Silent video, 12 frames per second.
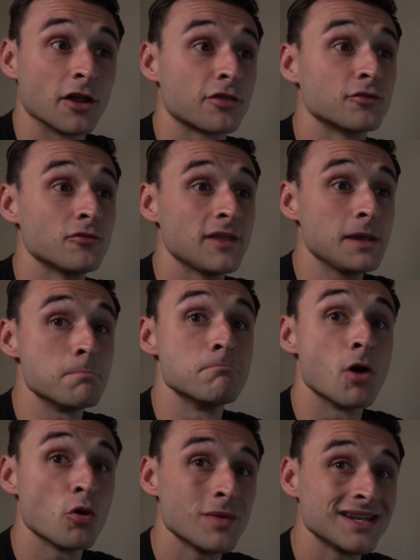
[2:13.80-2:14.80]
through the
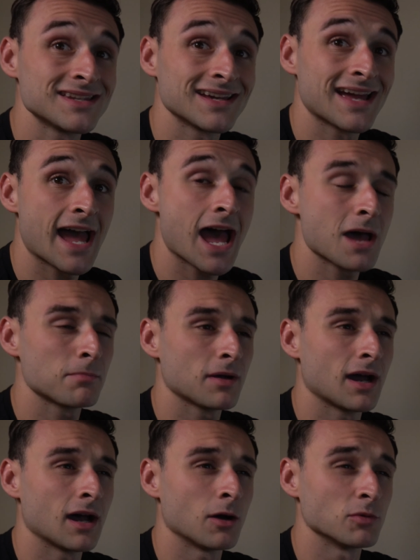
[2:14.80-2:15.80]
Moment
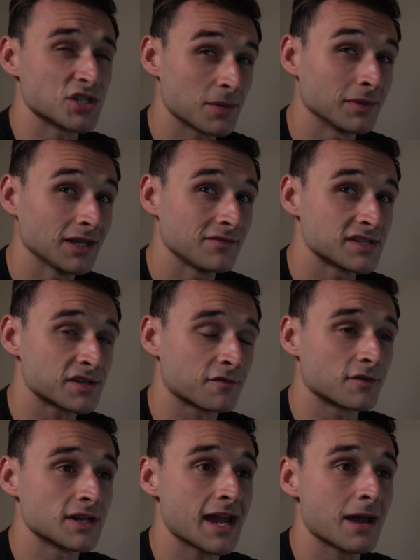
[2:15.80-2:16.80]
app, which I believe is a
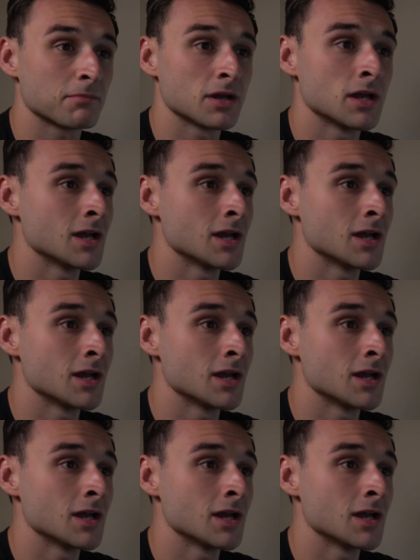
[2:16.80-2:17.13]
free app.